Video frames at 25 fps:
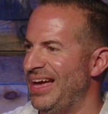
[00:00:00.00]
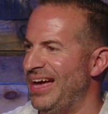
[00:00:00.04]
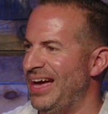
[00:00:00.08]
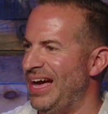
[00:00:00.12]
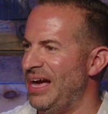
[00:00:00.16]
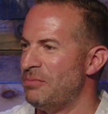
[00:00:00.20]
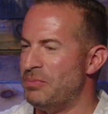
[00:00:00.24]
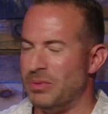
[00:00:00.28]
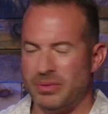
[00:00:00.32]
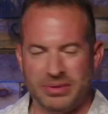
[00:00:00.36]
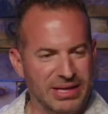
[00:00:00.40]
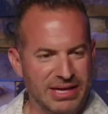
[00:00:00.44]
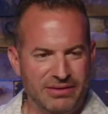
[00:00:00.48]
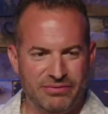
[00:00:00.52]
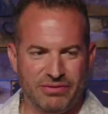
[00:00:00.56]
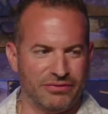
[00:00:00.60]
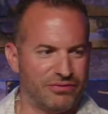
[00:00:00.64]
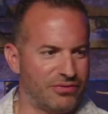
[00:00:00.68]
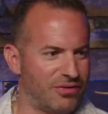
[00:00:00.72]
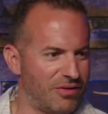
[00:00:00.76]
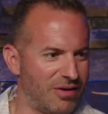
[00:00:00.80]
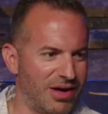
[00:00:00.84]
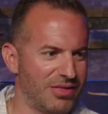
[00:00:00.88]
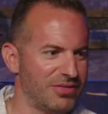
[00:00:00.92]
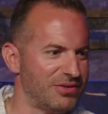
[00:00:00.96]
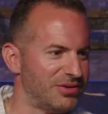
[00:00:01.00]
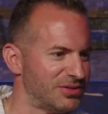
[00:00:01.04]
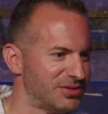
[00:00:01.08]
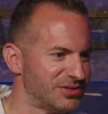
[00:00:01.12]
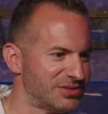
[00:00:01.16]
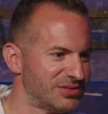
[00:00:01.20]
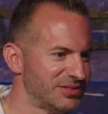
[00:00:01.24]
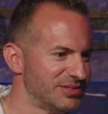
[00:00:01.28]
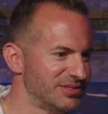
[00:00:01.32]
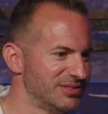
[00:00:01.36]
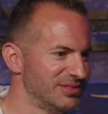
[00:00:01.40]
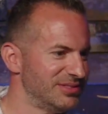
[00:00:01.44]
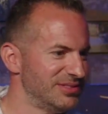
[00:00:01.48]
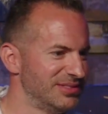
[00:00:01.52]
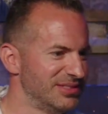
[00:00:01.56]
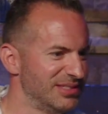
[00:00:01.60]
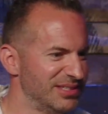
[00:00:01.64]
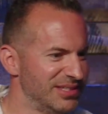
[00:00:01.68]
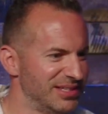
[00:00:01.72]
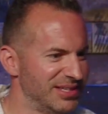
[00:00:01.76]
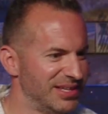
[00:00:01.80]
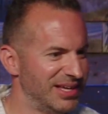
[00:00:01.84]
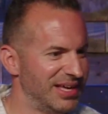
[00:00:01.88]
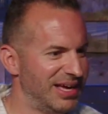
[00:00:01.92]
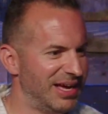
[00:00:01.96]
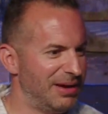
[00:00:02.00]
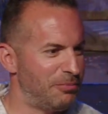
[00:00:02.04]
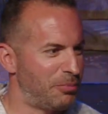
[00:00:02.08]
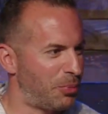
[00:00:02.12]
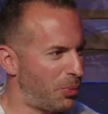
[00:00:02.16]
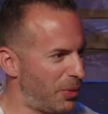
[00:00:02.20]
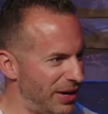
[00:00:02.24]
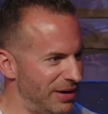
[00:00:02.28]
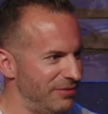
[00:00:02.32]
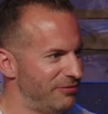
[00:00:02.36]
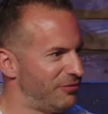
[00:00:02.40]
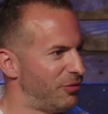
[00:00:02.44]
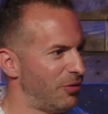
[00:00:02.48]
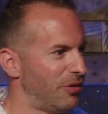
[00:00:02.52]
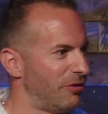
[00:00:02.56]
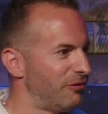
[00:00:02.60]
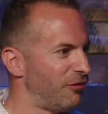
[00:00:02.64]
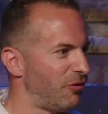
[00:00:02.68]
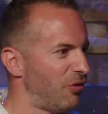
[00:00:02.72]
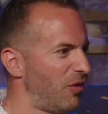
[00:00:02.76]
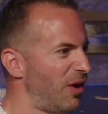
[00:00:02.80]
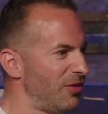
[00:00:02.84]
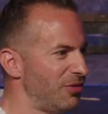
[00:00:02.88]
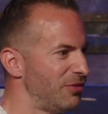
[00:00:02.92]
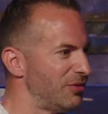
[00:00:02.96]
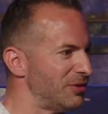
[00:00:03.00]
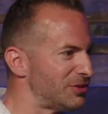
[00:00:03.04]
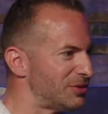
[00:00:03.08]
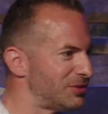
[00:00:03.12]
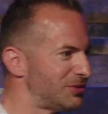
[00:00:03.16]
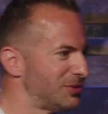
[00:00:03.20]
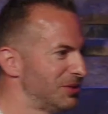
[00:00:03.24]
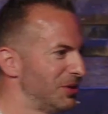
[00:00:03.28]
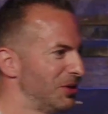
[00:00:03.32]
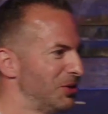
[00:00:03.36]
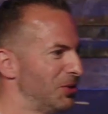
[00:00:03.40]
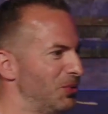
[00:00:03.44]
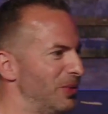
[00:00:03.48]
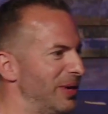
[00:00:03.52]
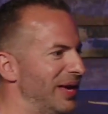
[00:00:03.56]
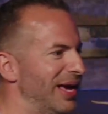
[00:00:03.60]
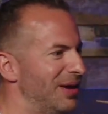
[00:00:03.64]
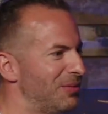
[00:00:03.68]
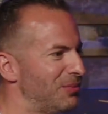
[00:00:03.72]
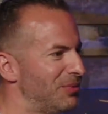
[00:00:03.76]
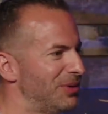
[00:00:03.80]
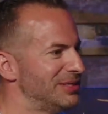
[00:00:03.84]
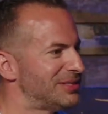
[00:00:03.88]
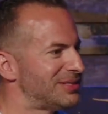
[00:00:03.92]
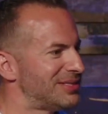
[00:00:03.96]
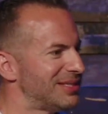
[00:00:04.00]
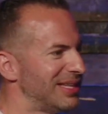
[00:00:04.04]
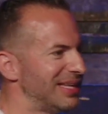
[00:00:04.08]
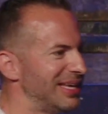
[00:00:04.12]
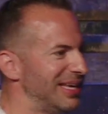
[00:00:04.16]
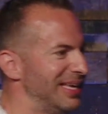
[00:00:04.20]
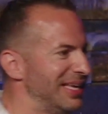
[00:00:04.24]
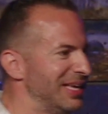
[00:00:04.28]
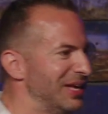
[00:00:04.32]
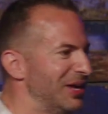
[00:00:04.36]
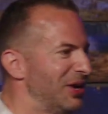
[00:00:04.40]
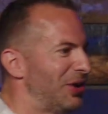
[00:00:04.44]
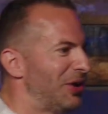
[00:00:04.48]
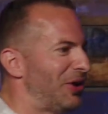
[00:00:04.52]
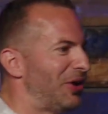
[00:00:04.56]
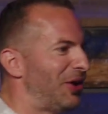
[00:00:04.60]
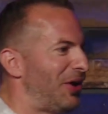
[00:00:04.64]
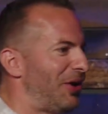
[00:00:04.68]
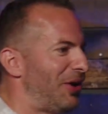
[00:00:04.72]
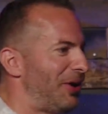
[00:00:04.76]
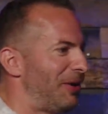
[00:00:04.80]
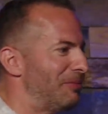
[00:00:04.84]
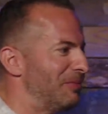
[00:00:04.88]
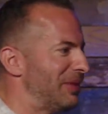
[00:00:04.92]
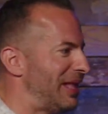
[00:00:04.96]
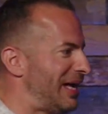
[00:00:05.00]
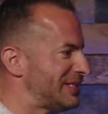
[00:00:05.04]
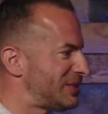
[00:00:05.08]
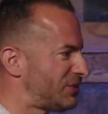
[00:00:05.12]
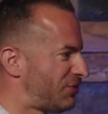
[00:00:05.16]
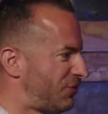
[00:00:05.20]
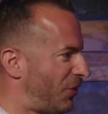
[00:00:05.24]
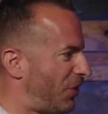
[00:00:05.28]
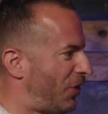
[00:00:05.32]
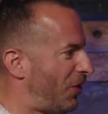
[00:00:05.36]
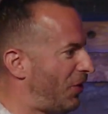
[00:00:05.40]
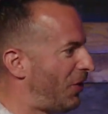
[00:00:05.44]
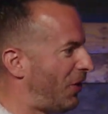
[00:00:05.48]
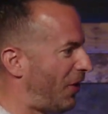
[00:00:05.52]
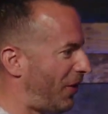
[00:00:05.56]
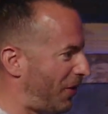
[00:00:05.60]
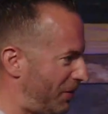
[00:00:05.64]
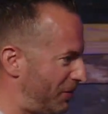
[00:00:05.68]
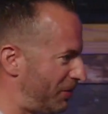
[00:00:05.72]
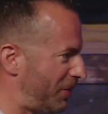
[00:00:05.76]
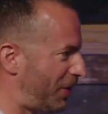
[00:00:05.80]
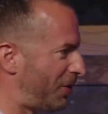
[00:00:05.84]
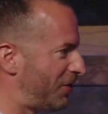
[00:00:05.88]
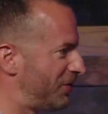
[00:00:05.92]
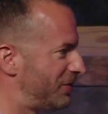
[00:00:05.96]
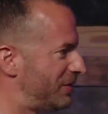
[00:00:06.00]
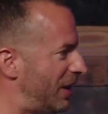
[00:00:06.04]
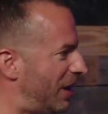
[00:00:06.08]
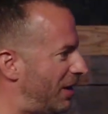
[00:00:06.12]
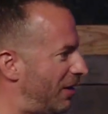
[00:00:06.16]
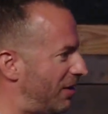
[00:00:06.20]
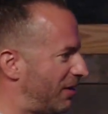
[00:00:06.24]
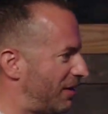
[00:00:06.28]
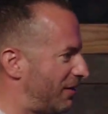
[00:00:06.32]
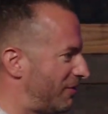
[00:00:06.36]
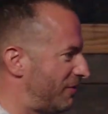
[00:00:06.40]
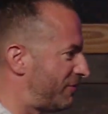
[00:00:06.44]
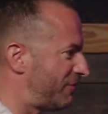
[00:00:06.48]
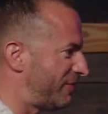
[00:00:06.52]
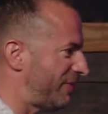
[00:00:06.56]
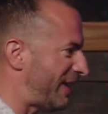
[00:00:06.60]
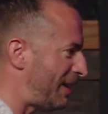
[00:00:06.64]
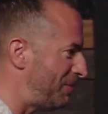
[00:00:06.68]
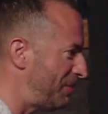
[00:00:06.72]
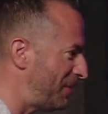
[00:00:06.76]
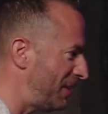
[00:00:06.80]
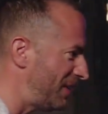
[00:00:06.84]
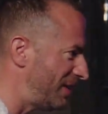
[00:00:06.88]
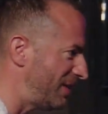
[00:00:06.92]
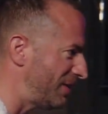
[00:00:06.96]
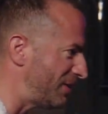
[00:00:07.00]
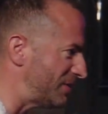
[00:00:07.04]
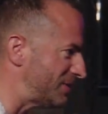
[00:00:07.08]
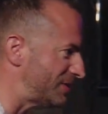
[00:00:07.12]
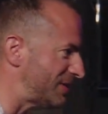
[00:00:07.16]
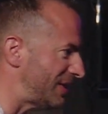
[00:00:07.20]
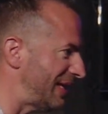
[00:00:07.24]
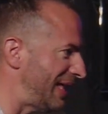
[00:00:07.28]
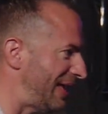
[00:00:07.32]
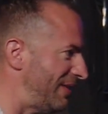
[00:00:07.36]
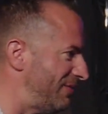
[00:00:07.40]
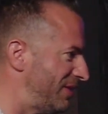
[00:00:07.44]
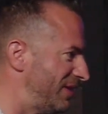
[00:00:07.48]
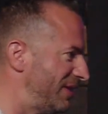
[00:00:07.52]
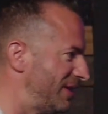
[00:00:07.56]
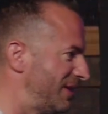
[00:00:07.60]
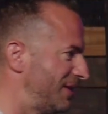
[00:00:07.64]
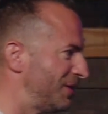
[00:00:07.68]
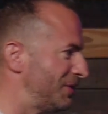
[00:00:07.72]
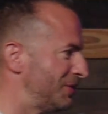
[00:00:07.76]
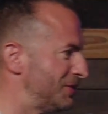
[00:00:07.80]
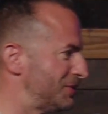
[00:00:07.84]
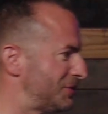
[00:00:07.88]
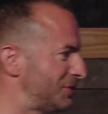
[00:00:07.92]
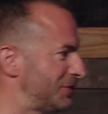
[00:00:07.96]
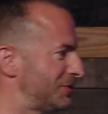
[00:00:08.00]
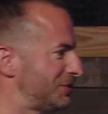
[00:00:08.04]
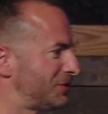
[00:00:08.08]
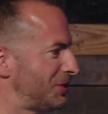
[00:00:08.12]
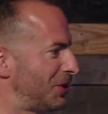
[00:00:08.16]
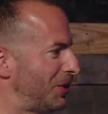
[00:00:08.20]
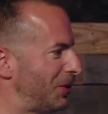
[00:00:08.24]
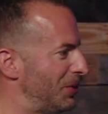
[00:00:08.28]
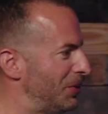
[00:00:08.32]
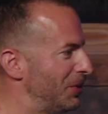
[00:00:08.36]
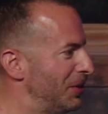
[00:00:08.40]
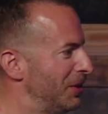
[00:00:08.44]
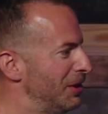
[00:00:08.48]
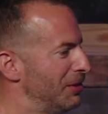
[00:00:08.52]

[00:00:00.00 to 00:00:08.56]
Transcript: I believe it for others. I prayed for it for others. We had recently, um, last fall, our, our dog of how many years? 11 years or so.